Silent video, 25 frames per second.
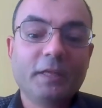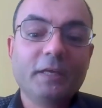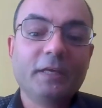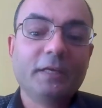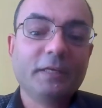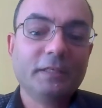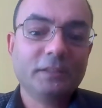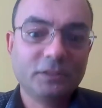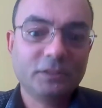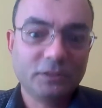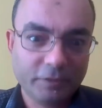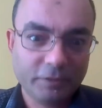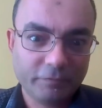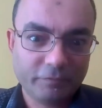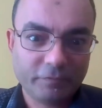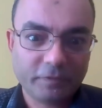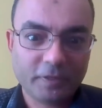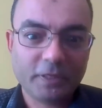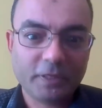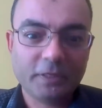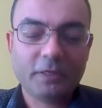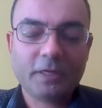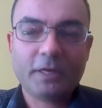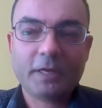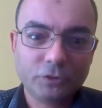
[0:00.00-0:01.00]
I think it's
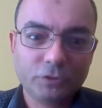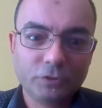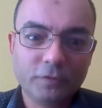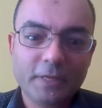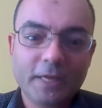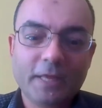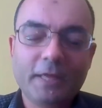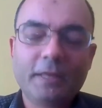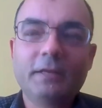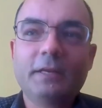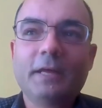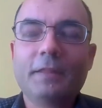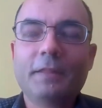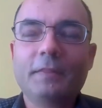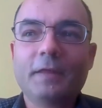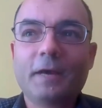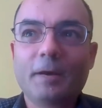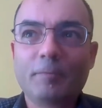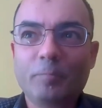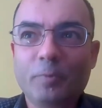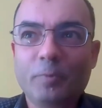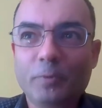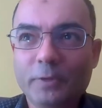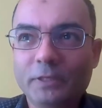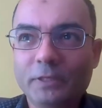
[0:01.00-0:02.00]
different. So then at uh,
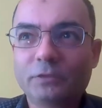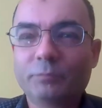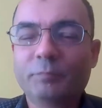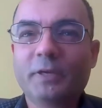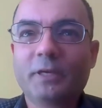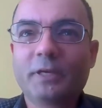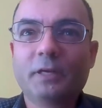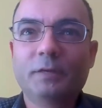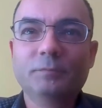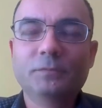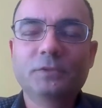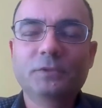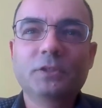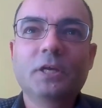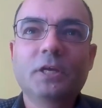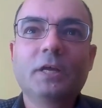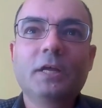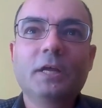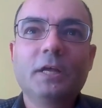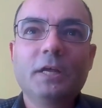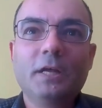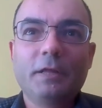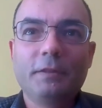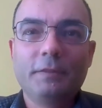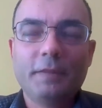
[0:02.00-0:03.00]
that becomes
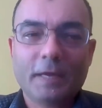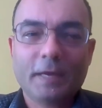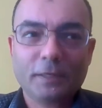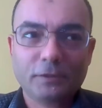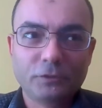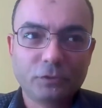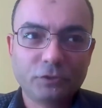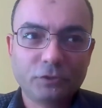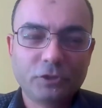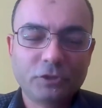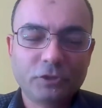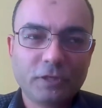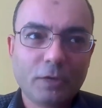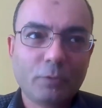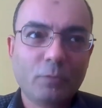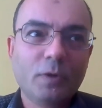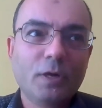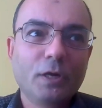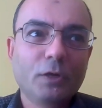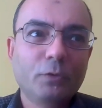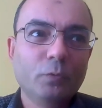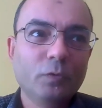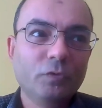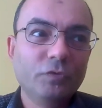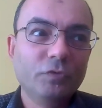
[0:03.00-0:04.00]
that social
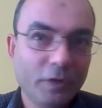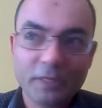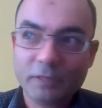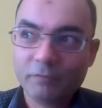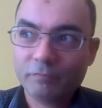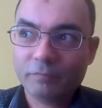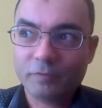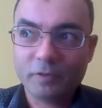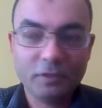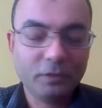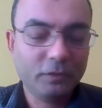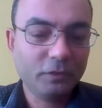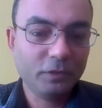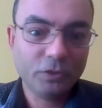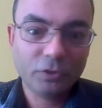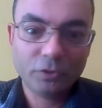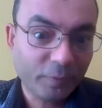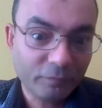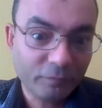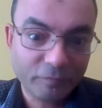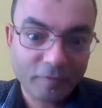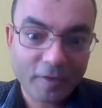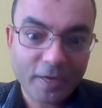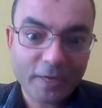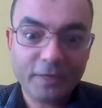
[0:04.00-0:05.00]
network or even
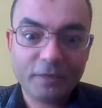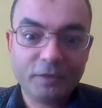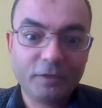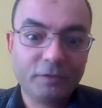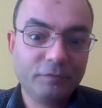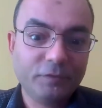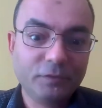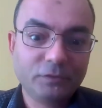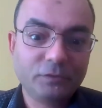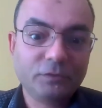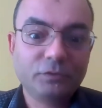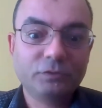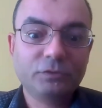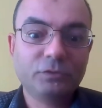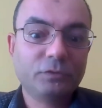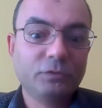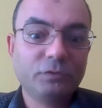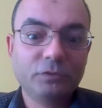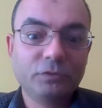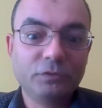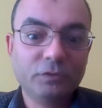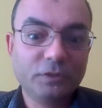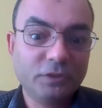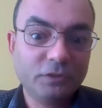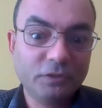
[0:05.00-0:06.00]
provider of the
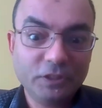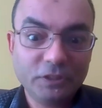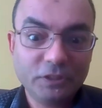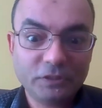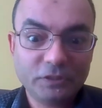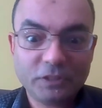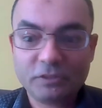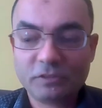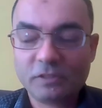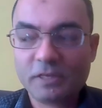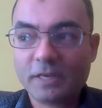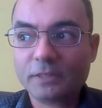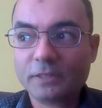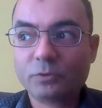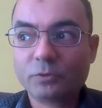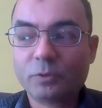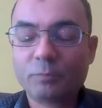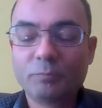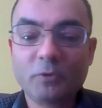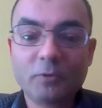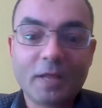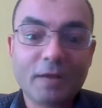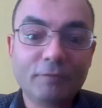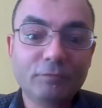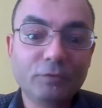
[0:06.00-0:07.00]
social decentralized
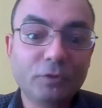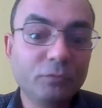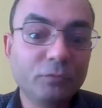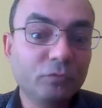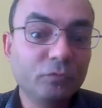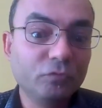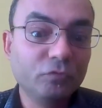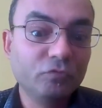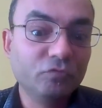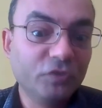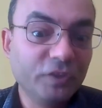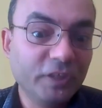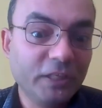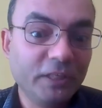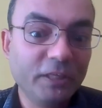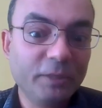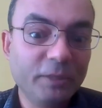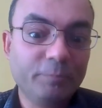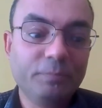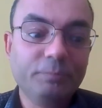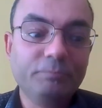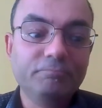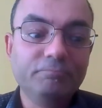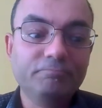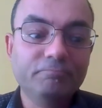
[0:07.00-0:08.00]
web. They'll have to
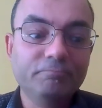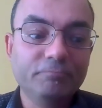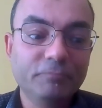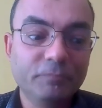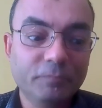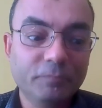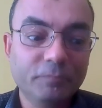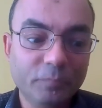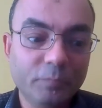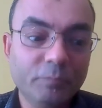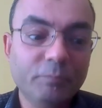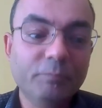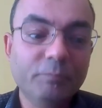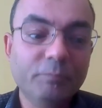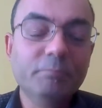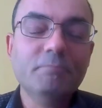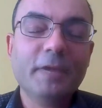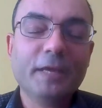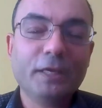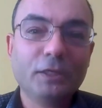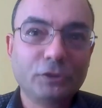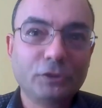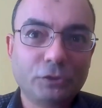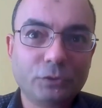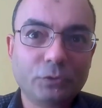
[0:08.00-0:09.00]
really
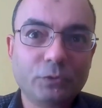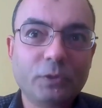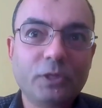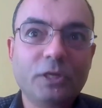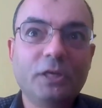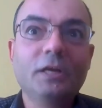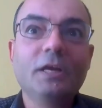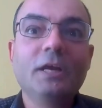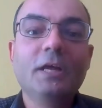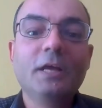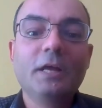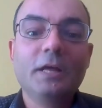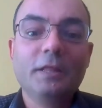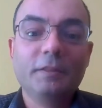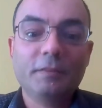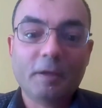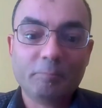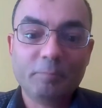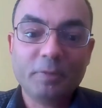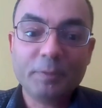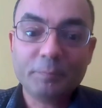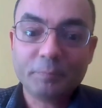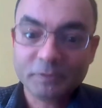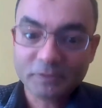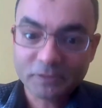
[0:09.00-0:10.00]
make sure that
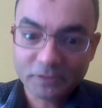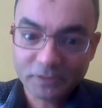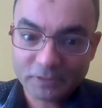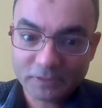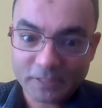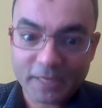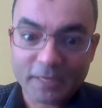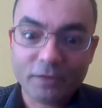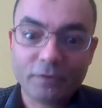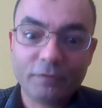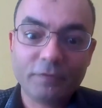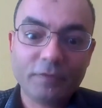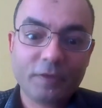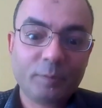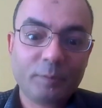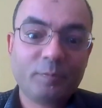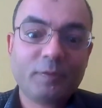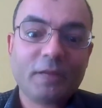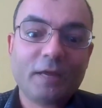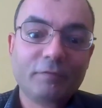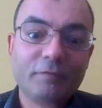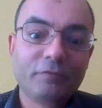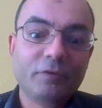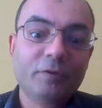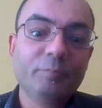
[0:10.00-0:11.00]
people stay on their
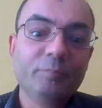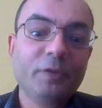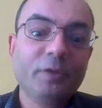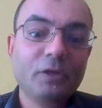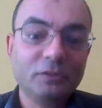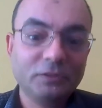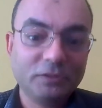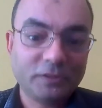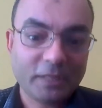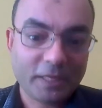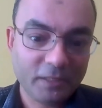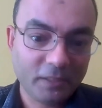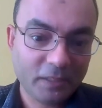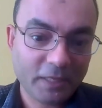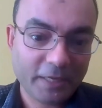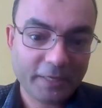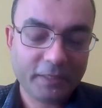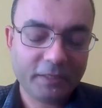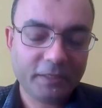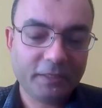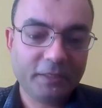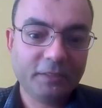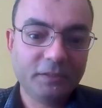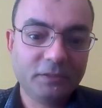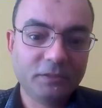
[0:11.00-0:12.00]
platform because they
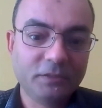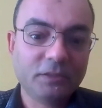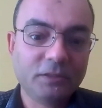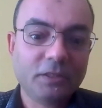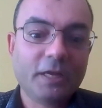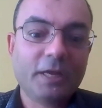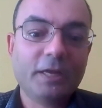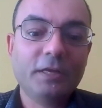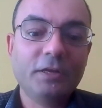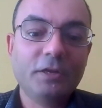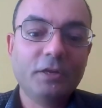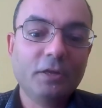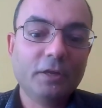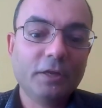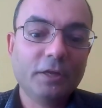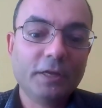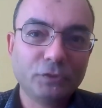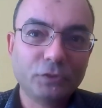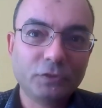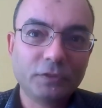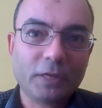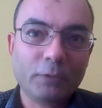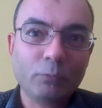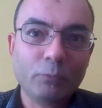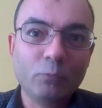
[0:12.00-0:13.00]
like it and
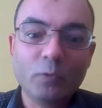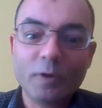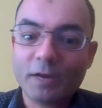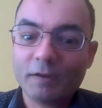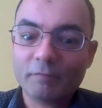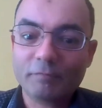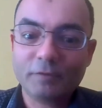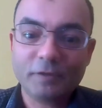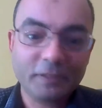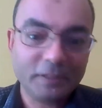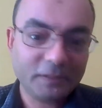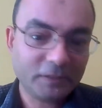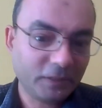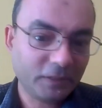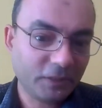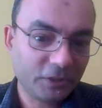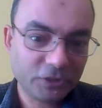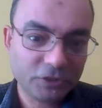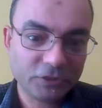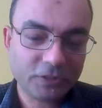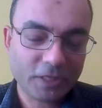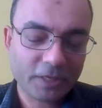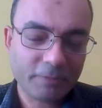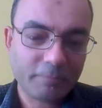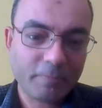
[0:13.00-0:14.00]
make sure that whatever
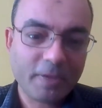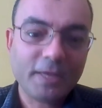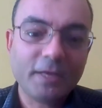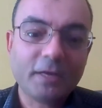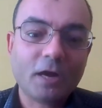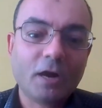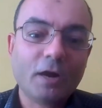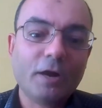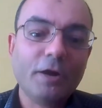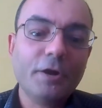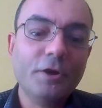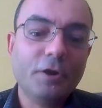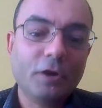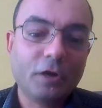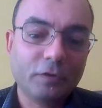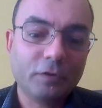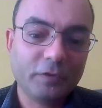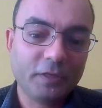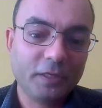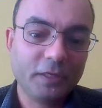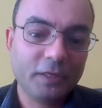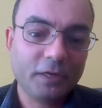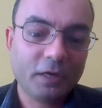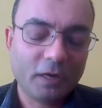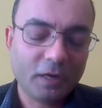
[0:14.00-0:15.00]
decisions they make are not
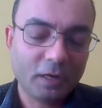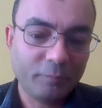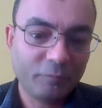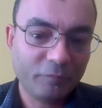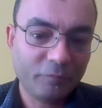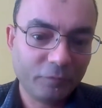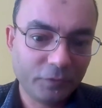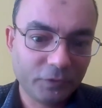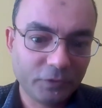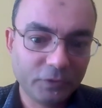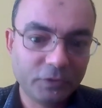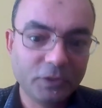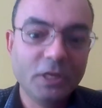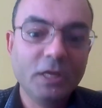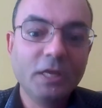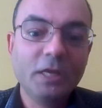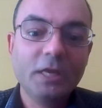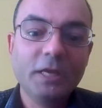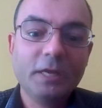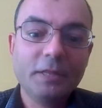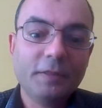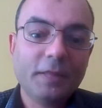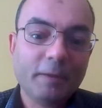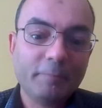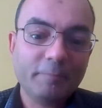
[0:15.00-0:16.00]
really harmful.
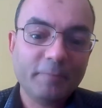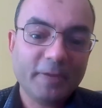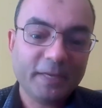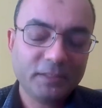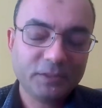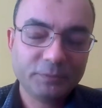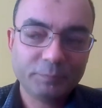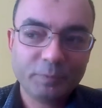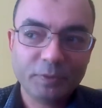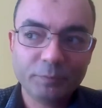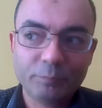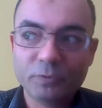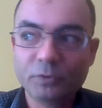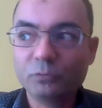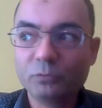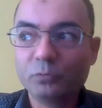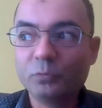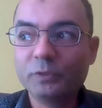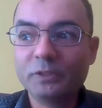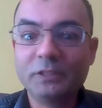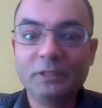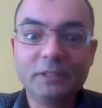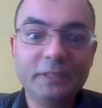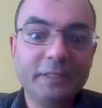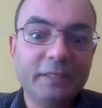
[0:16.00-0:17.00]
That makes people
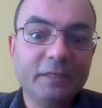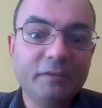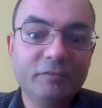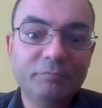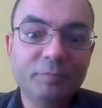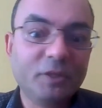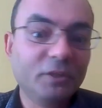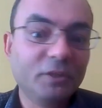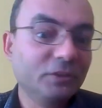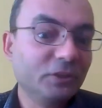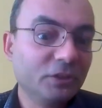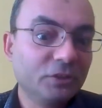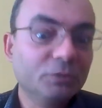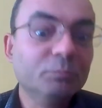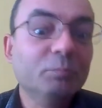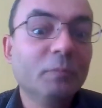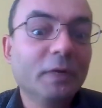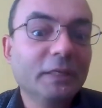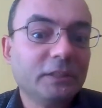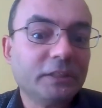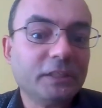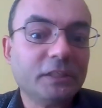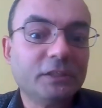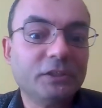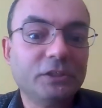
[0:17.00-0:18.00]
would leave because it's
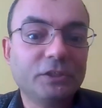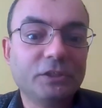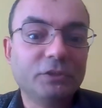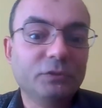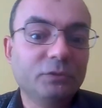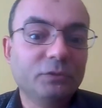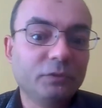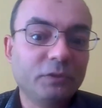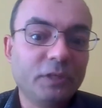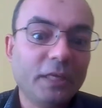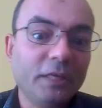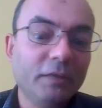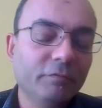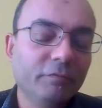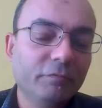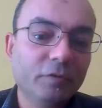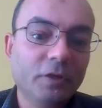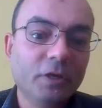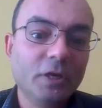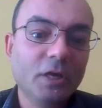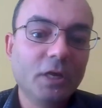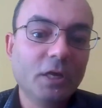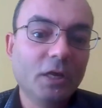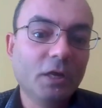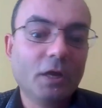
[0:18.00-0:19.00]
much easier to leave
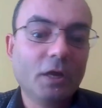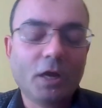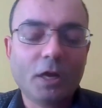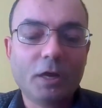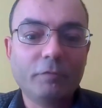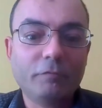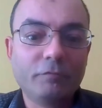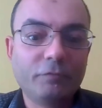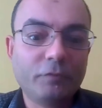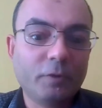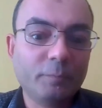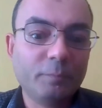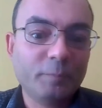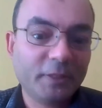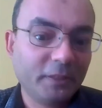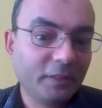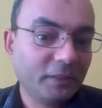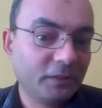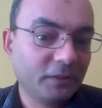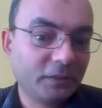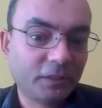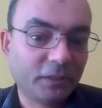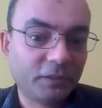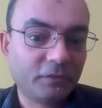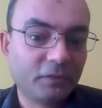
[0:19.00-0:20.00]
uh, from a
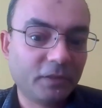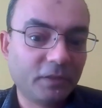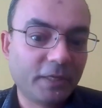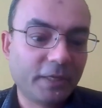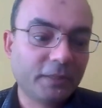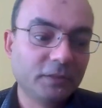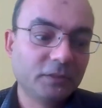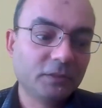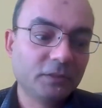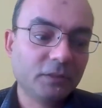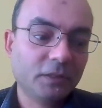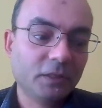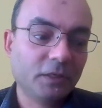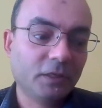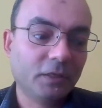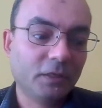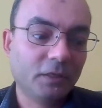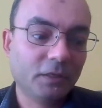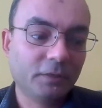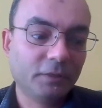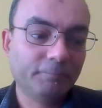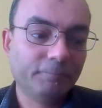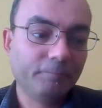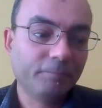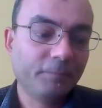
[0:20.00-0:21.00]
decentralized
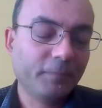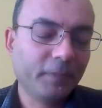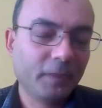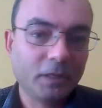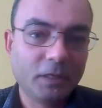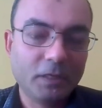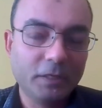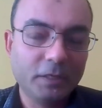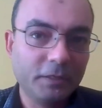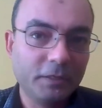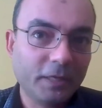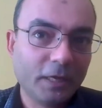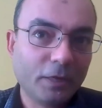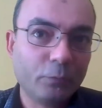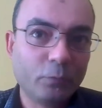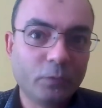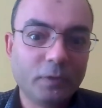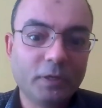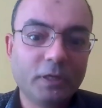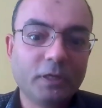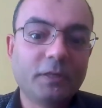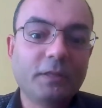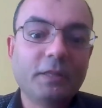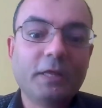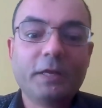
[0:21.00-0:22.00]

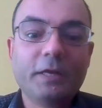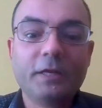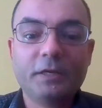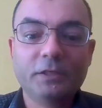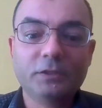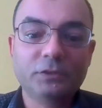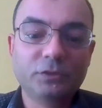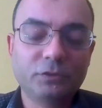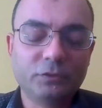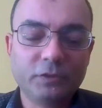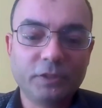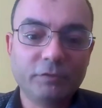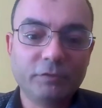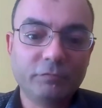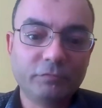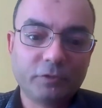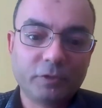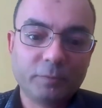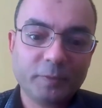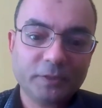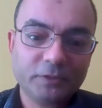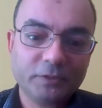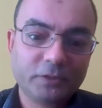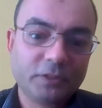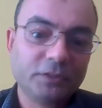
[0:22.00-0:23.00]
network than it is to leave
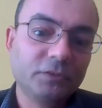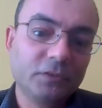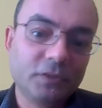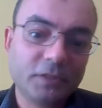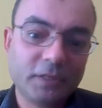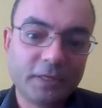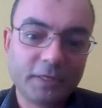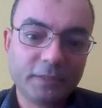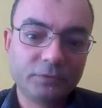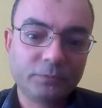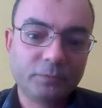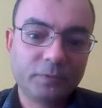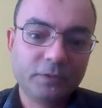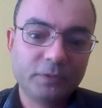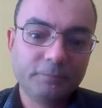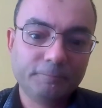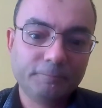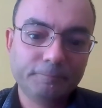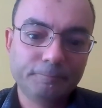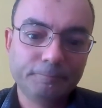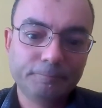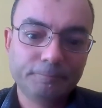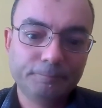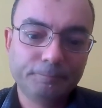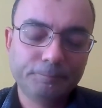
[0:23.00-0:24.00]
from a centralized one
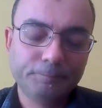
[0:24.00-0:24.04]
